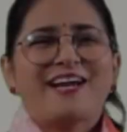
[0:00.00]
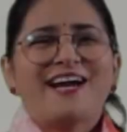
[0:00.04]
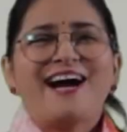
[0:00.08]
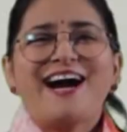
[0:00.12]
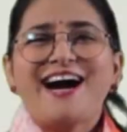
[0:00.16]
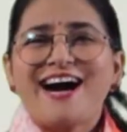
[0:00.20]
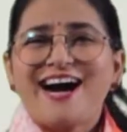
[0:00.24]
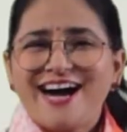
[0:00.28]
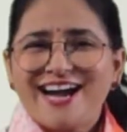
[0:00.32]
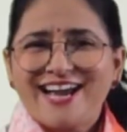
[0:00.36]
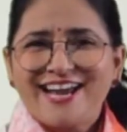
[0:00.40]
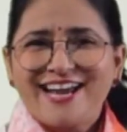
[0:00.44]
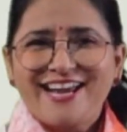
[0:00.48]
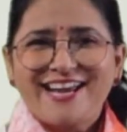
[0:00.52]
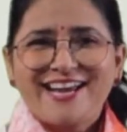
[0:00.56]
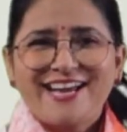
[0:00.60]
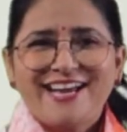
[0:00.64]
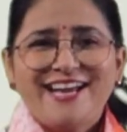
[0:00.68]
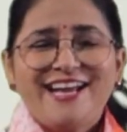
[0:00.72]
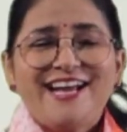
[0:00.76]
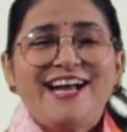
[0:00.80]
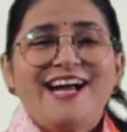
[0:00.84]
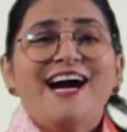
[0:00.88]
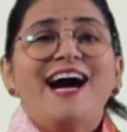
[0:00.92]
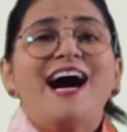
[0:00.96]
Hi,
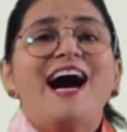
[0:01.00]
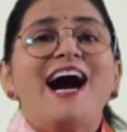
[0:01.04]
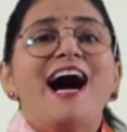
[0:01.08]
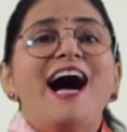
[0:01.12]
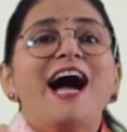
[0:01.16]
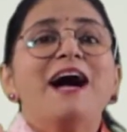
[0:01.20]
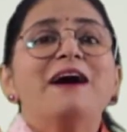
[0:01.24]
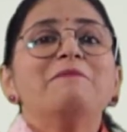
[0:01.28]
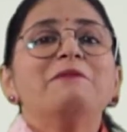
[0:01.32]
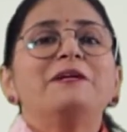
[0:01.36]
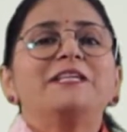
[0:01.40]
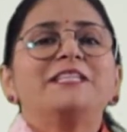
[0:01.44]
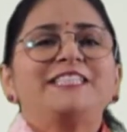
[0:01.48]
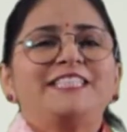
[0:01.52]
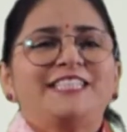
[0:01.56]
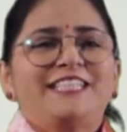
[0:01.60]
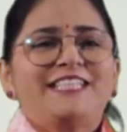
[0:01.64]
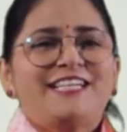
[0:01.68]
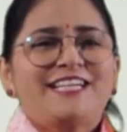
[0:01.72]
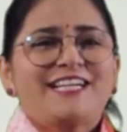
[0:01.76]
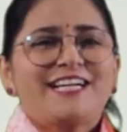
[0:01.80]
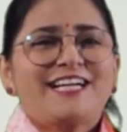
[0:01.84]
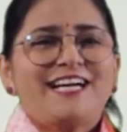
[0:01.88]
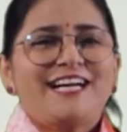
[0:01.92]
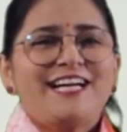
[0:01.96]
I am
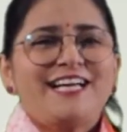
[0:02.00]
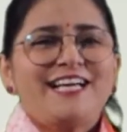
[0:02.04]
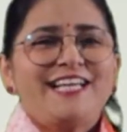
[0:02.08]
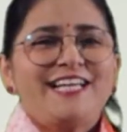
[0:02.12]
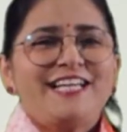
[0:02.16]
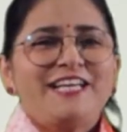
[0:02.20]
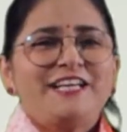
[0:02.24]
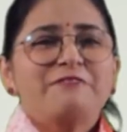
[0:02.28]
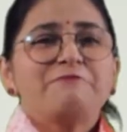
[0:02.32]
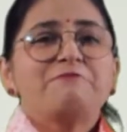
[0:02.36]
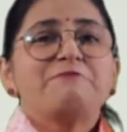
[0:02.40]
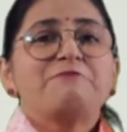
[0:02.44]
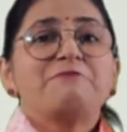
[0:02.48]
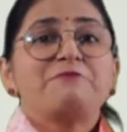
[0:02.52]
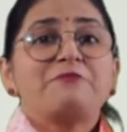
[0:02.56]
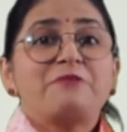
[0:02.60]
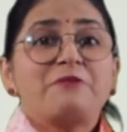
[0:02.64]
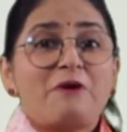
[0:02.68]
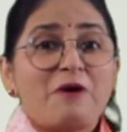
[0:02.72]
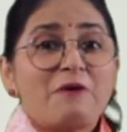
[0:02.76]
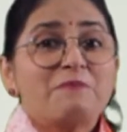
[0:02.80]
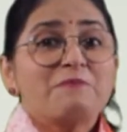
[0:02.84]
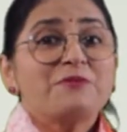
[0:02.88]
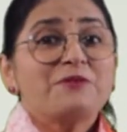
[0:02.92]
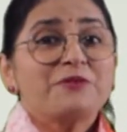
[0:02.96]
Archanakalele
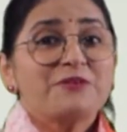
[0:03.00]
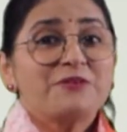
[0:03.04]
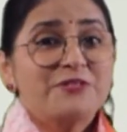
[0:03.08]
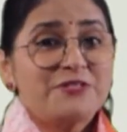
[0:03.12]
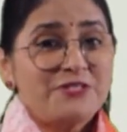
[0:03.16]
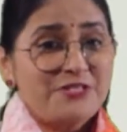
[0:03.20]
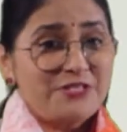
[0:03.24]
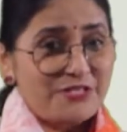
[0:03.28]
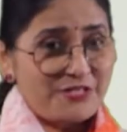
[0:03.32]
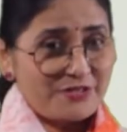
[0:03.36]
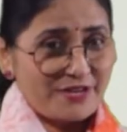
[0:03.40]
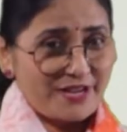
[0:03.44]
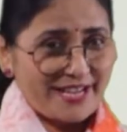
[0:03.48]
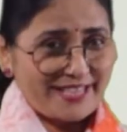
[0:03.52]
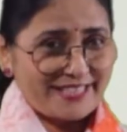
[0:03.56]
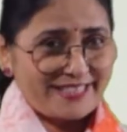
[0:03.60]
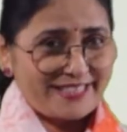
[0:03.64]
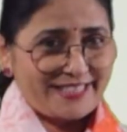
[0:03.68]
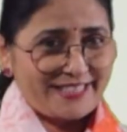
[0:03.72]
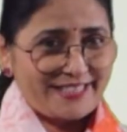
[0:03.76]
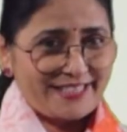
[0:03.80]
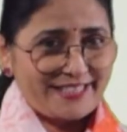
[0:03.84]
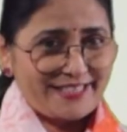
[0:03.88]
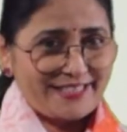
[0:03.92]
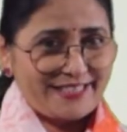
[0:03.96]
from Good to
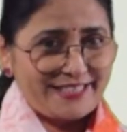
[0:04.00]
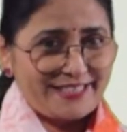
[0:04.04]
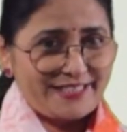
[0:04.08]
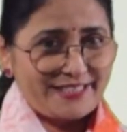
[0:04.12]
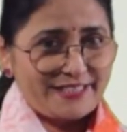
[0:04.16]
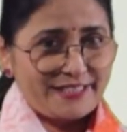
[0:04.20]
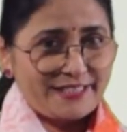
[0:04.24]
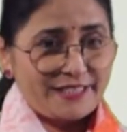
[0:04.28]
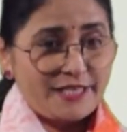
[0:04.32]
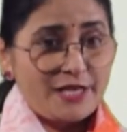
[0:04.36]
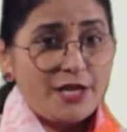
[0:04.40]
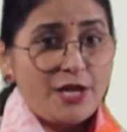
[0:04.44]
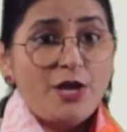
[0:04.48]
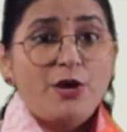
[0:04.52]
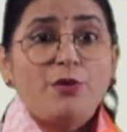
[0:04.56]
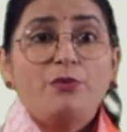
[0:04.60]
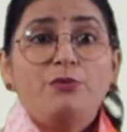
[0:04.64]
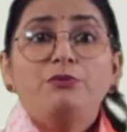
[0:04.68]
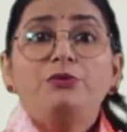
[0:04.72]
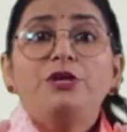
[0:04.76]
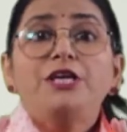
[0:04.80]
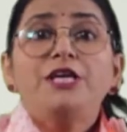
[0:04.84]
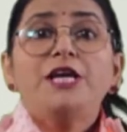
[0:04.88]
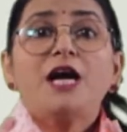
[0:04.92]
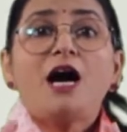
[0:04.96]
Excellence.
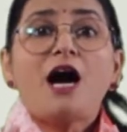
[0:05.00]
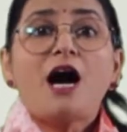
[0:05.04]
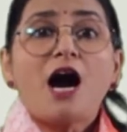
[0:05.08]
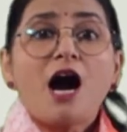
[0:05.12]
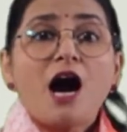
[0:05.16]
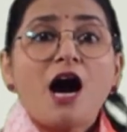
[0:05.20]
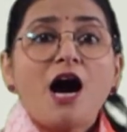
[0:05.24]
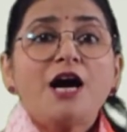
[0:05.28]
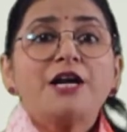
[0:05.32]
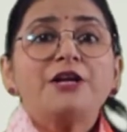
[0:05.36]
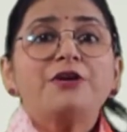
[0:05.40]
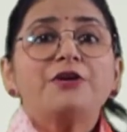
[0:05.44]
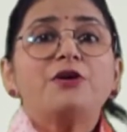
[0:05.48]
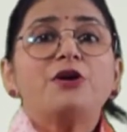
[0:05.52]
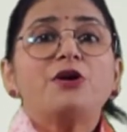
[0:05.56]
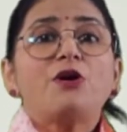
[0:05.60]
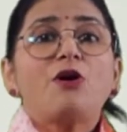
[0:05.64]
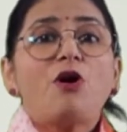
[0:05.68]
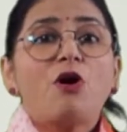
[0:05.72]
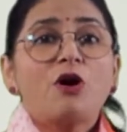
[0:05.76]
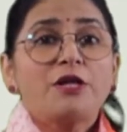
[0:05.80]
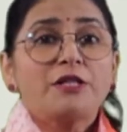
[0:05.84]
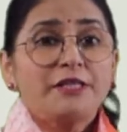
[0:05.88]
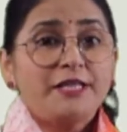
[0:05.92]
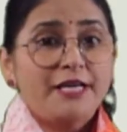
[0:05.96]
We are your
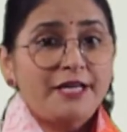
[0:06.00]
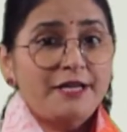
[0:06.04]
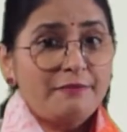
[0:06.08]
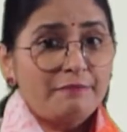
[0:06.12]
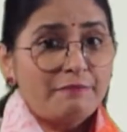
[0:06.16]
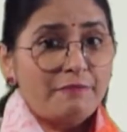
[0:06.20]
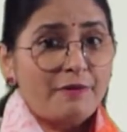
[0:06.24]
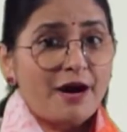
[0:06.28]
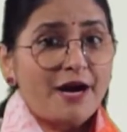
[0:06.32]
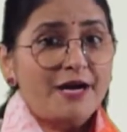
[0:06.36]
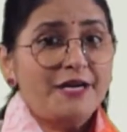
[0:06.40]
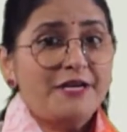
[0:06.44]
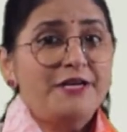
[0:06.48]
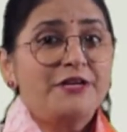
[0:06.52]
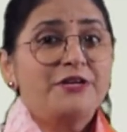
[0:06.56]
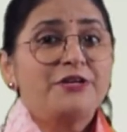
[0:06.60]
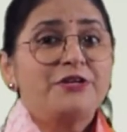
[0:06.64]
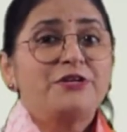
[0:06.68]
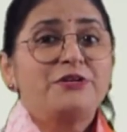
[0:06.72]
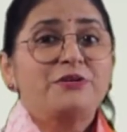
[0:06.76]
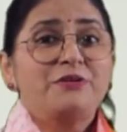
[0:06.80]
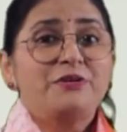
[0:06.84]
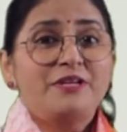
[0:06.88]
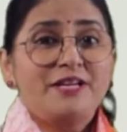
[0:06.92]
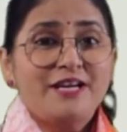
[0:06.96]
online partner
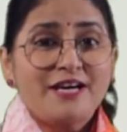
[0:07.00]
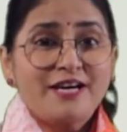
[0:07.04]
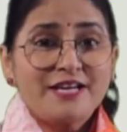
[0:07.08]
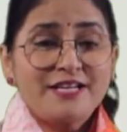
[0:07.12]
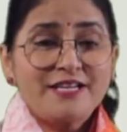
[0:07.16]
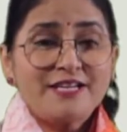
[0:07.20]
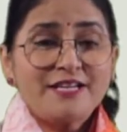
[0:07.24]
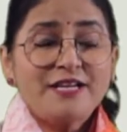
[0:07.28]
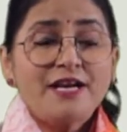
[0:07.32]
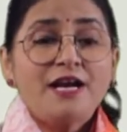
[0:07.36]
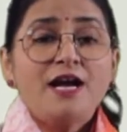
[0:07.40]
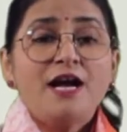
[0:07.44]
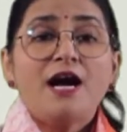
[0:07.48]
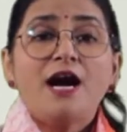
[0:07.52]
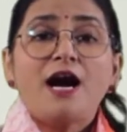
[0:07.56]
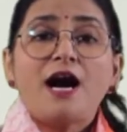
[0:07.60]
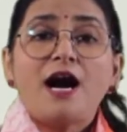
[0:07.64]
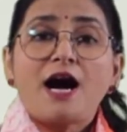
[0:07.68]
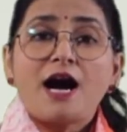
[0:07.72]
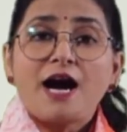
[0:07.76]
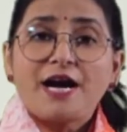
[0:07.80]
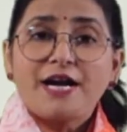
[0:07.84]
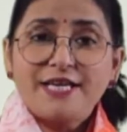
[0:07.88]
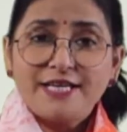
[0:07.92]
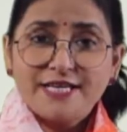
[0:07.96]
to learn
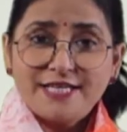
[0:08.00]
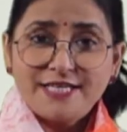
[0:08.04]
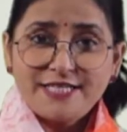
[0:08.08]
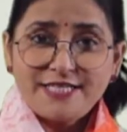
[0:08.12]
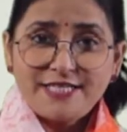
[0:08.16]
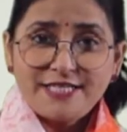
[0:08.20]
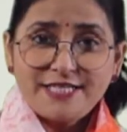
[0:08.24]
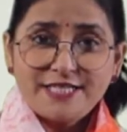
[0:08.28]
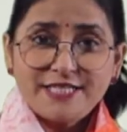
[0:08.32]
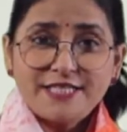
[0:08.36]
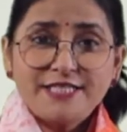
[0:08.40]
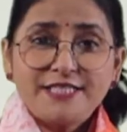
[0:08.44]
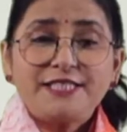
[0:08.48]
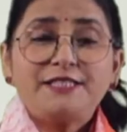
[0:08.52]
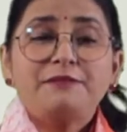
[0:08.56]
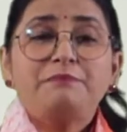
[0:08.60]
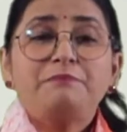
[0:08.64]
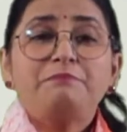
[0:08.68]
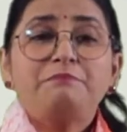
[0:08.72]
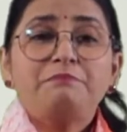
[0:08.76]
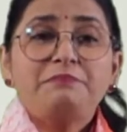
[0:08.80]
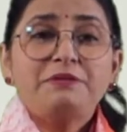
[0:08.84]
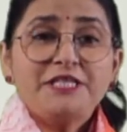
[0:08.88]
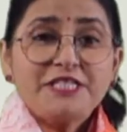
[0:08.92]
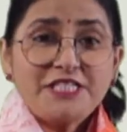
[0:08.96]
IELTS,
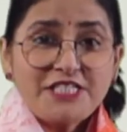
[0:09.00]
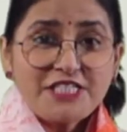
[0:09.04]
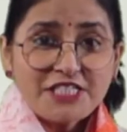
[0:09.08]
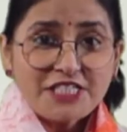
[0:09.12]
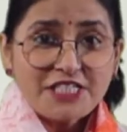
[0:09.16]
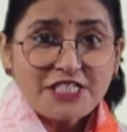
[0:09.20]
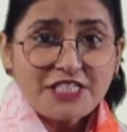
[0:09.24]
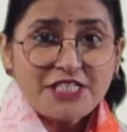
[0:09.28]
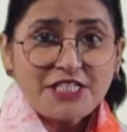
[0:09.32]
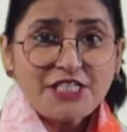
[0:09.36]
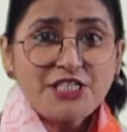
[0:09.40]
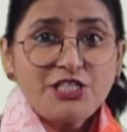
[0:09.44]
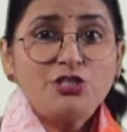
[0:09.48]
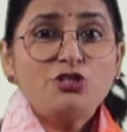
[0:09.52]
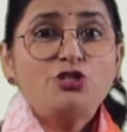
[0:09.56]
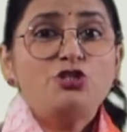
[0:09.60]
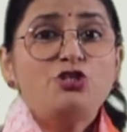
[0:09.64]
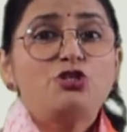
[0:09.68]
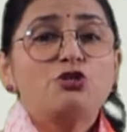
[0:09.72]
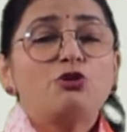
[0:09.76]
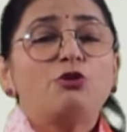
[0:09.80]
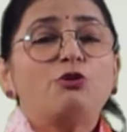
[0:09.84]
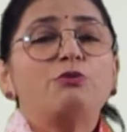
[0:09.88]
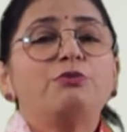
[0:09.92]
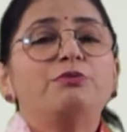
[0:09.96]
PTE,
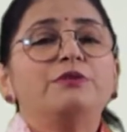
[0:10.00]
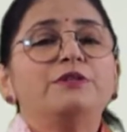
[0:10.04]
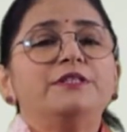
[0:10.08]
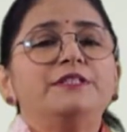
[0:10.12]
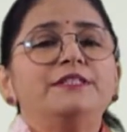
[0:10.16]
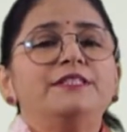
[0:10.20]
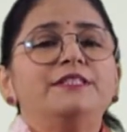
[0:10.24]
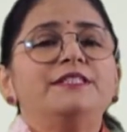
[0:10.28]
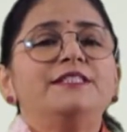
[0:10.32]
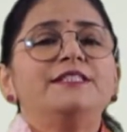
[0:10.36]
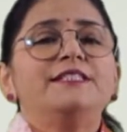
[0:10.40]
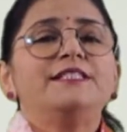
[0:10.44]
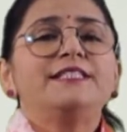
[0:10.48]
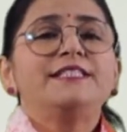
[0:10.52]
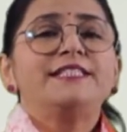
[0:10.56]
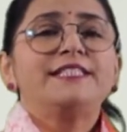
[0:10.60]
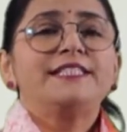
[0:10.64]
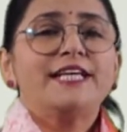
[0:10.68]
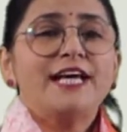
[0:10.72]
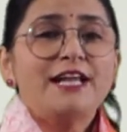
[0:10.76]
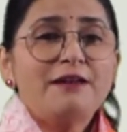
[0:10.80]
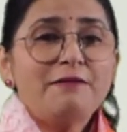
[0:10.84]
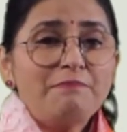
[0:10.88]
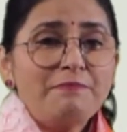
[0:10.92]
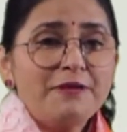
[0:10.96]
TOEFL,
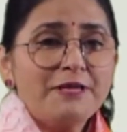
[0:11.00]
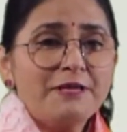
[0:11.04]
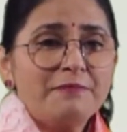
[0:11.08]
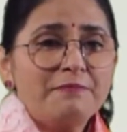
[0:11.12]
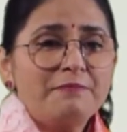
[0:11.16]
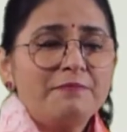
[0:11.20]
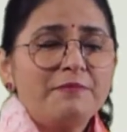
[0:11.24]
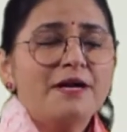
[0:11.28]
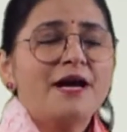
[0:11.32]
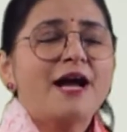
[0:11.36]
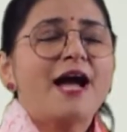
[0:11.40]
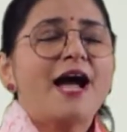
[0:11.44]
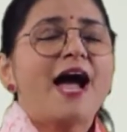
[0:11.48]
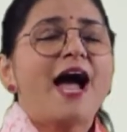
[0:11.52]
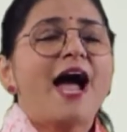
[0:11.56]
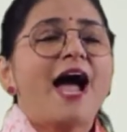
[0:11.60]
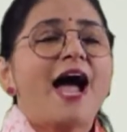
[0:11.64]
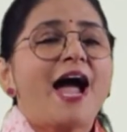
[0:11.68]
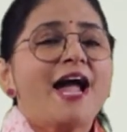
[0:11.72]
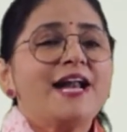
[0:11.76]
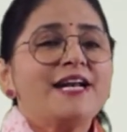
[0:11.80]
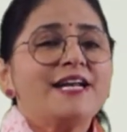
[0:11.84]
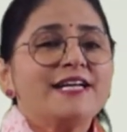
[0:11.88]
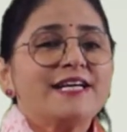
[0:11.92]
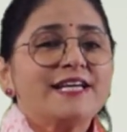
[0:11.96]
CELPIP
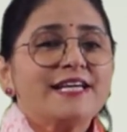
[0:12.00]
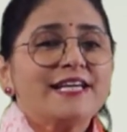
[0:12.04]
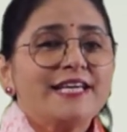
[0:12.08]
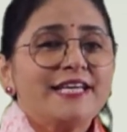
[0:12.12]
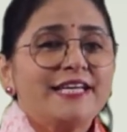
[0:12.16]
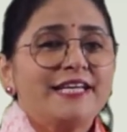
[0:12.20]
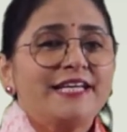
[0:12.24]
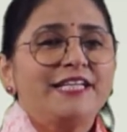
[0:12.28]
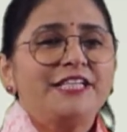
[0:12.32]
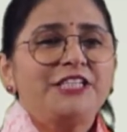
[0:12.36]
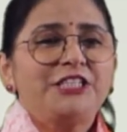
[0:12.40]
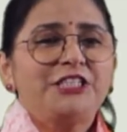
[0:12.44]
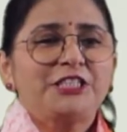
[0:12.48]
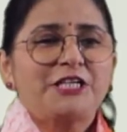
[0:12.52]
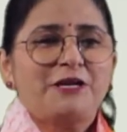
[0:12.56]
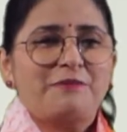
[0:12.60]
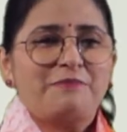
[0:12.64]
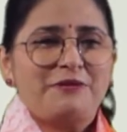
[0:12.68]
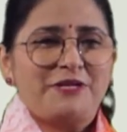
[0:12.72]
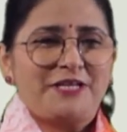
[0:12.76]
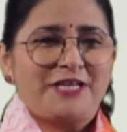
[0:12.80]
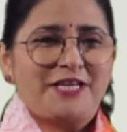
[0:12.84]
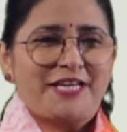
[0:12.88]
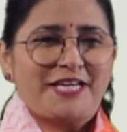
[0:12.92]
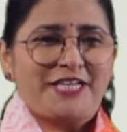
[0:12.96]
and English
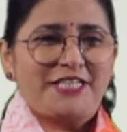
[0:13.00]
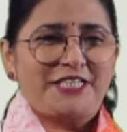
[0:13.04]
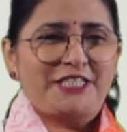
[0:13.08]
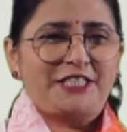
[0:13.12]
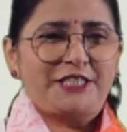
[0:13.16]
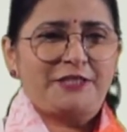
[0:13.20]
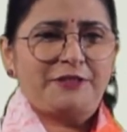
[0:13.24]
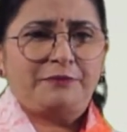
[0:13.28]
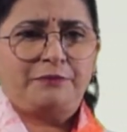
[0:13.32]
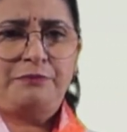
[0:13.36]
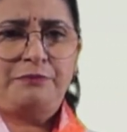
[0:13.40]
communication.